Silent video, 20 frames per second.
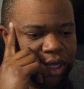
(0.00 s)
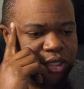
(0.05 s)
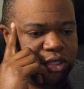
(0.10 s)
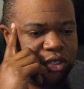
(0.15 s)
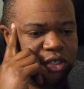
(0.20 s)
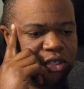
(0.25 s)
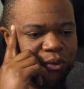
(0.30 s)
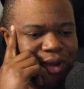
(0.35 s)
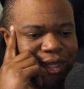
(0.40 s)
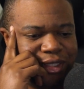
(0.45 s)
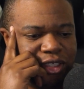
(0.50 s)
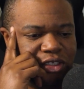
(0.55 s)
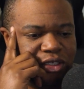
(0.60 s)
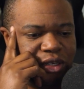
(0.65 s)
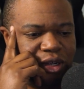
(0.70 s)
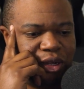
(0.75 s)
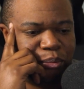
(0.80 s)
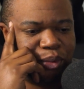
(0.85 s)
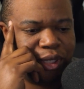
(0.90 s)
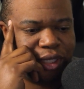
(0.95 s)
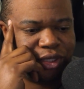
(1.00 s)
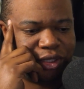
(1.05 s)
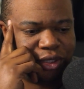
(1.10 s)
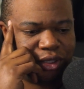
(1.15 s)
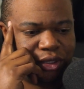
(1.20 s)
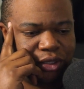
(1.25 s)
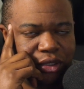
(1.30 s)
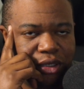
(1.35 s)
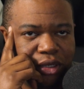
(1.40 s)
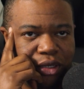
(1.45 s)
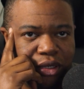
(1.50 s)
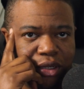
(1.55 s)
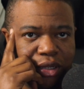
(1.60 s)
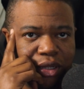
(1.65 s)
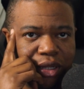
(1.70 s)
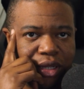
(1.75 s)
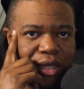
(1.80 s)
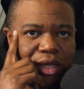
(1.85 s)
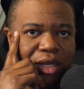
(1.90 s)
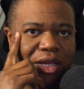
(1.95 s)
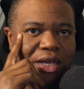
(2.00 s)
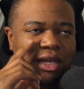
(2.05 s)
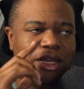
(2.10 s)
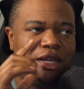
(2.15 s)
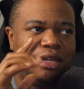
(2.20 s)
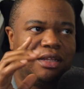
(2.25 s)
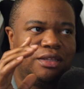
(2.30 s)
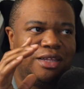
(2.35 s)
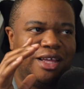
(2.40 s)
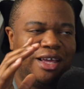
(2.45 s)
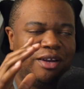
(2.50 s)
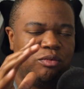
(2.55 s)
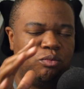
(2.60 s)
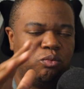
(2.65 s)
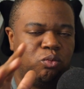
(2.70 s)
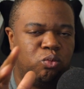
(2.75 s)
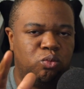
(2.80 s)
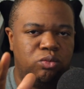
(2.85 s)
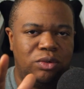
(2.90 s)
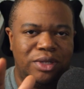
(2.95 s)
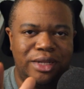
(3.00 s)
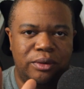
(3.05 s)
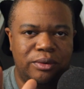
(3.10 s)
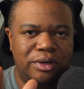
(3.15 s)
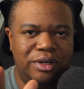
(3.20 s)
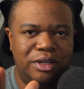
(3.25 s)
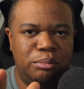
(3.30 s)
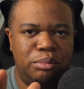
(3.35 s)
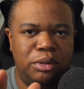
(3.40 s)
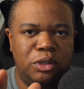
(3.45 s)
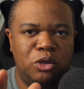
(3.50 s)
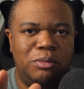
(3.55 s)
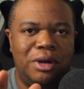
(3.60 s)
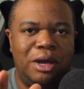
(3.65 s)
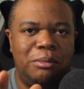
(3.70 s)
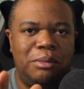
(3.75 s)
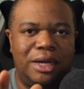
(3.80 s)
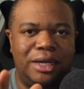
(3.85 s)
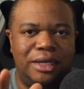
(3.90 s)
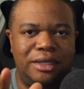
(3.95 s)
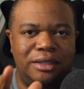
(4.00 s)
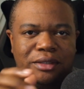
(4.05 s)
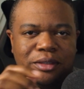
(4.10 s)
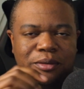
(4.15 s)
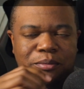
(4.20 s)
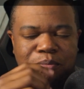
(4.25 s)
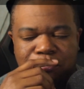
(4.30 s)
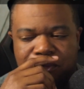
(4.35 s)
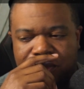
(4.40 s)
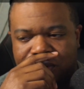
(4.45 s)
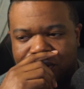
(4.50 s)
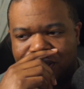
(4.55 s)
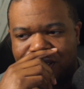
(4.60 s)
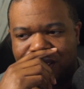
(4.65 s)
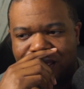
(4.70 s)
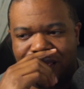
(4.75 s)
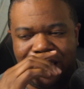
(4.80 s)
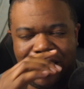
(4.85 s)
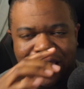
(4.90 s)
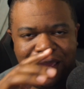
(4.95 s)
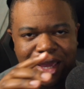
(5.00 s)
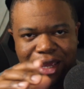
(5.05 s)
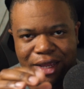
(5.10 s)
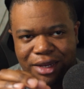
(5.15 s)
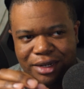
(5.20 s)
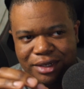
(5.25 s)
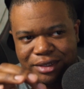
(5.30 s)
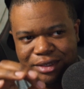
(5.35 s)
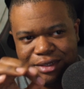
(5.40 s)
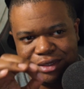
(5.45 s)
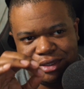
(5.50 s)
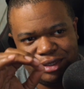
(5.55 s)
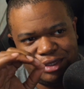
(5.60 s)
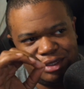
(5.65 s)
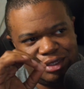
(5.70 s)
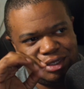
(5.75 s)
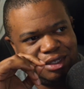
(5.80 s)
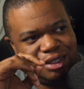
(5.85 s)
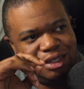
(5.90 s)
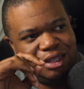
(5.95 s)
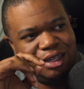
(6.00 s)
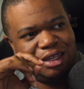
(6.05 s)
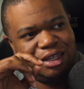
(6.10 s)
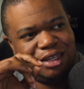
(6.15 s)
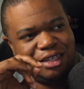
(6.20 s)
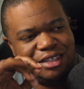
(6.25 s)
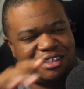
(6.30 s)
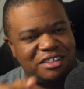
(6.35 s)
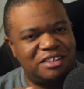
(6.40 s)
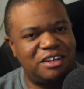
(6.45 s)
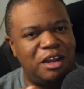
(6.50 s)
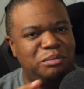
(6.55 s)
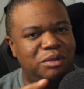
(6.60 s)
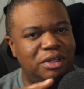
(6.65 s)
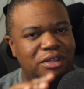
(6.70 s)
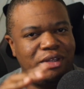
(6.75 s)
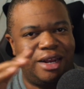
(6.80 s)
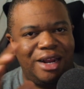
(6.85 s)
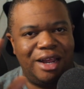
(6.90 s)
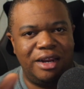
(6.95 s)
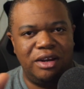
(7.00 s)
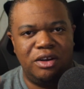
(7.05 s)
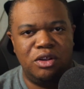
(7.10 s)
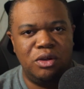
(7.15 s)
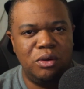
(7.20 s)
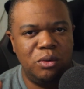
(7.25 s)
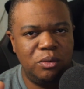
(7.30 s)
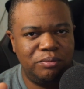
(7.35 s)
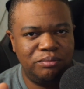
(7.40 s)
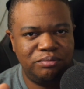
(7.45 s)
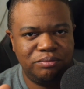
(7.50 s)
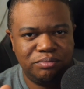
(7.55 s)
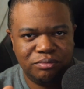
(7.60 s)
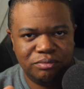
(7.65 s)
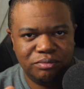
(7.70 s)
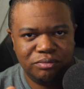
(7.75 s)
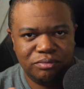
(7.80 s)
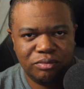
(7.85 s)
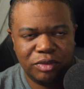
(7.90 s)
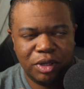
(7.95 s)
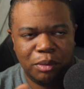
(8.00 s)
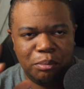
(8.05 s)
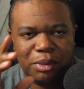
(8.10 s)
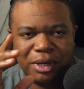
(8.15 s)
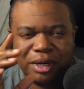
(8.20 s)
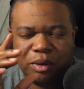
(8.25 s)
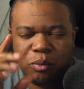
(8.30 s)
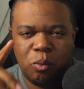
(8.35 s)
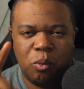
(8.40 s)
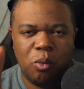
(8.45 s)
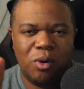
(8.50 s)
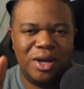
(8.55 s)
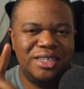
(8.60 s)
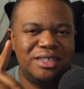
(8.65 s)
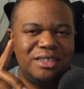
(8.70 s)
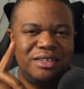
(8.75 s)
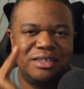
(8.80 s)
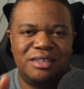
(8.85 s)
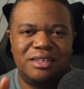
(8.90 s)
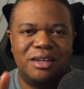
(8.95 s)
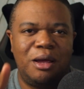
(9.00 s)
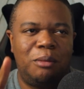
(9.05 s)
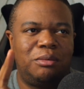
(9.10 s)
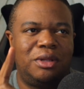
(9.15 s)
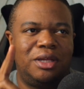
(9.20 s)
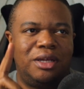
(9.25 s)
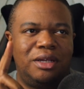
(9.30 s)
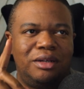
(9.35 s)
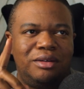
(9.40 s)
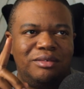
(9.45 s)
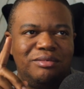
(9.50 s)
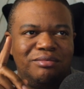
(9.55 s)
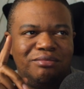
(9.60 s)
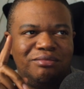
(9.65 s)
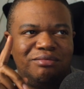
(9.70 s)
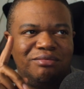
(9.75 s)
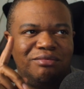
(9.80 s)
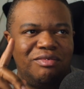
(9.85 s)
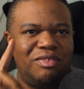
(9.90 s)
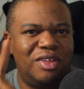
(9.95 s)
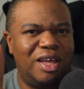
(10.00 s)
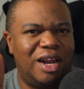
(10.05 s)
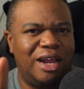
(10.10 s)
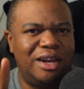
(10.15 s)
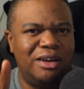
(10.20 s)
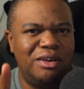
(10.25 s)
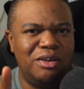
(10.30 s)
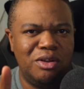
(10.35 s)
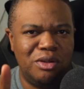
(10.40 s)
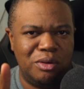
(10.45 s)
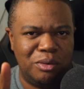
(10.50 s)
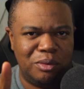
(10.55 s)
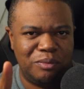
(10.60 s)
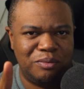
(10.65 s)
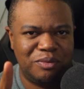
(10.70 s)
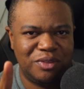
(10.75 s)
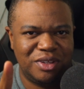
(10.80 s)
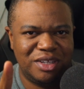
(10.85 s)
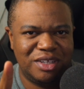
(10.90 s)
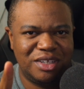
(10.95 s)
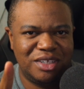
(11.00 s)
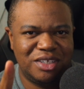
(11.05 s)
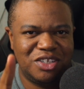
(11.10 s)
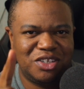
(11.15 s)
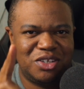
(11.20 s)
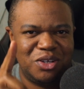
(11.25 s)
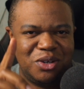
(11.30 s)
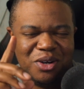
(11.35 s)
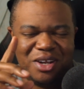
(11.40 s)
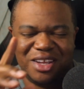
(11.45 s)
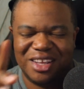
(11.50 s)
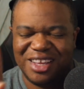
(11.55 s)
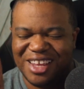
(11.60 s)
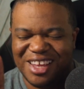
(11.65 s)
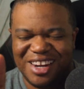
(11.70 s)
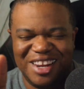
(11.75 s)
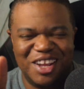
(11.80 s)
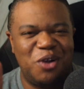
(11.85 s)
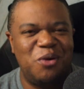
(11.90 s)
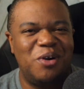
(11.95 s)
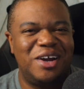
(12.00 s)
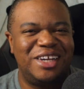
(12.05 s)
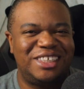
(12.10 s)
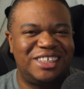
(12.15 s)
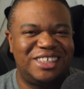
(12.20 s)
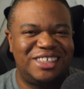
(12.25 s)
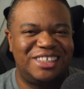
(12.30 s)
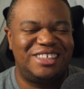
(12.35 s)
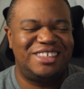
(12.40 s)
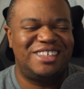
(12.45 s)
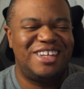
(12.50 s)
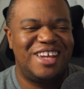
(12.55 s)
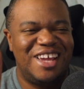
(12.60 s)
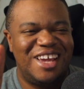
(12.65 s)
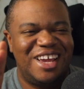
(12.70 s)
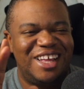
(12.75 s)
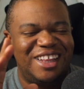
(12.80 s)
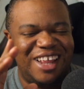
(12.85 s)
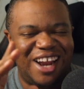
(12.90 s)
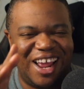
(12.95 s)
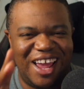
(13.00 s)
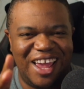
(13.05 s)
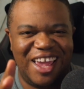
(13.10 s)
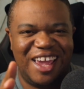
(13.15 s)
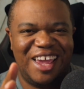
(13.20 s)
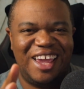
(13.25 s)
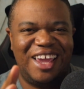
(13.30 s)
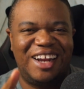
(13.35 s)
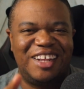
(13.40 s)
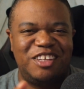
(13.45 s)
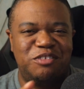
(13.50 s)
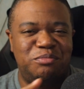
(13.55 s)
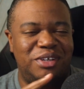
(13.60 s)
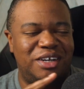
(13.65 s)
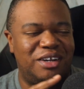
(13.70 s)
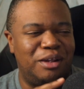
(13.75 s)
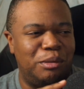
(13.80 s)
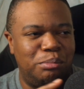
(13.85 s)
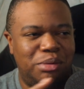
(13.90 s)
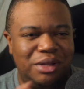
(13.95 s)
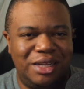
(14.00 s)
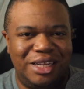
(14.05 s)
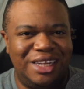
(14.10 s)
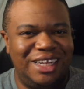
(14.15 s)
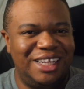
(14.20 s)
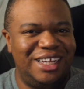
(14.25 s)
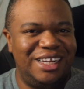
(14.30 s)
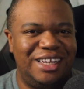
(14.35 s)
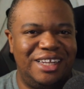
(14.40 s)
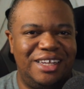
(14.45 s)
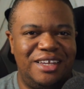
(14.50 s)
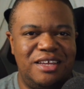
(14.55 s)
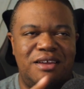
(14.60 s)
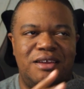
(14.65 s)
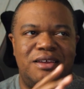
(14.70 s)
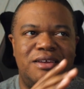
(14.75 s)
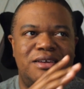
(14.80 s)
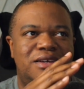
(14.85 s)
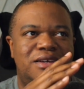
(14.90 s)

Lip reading: So I just saw a picture that literally blew my mind. And it's something that I knew, but it wasn't something that I knew. So any question that I had has been completely